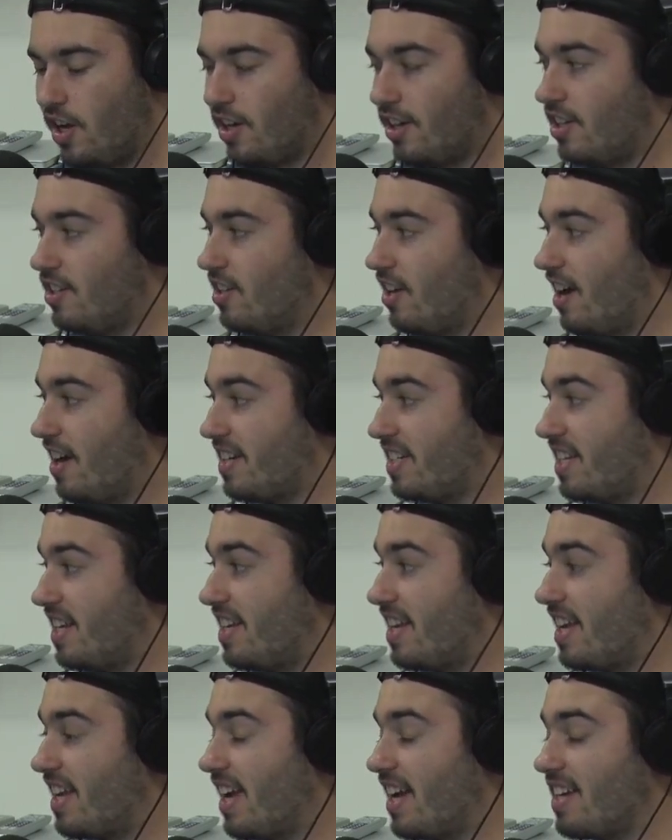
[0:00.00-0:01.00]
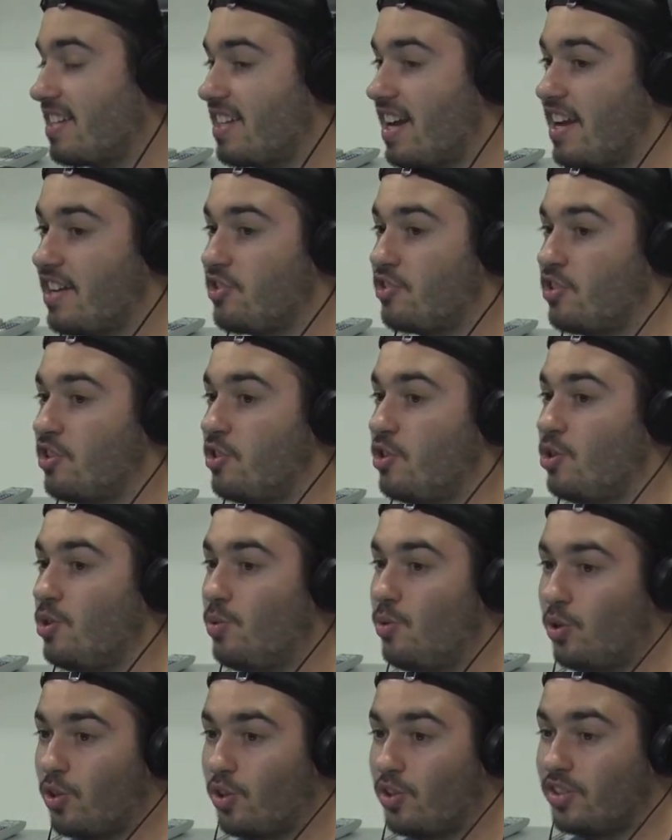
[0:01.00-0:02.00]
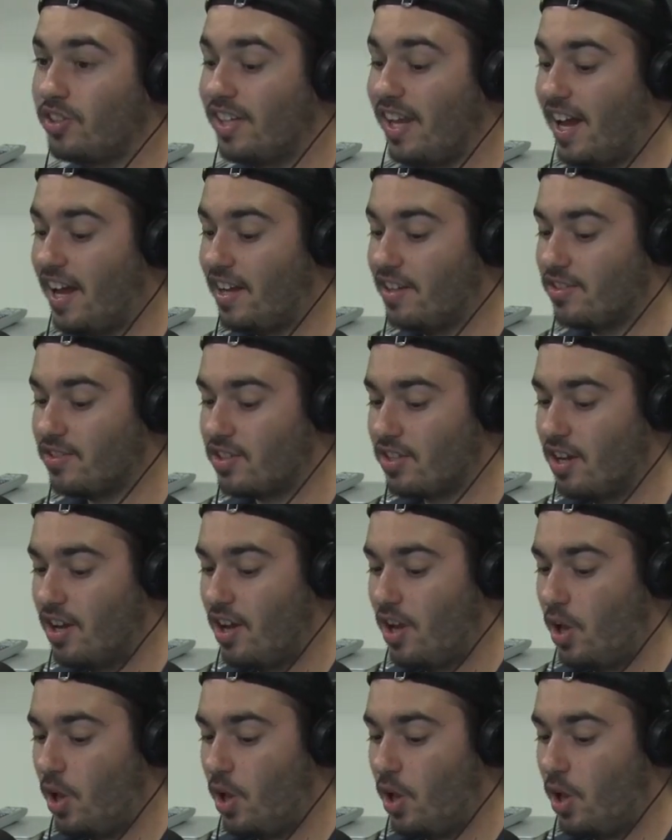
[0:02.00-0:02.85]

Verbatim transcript: can you guys take a guess as to who currently has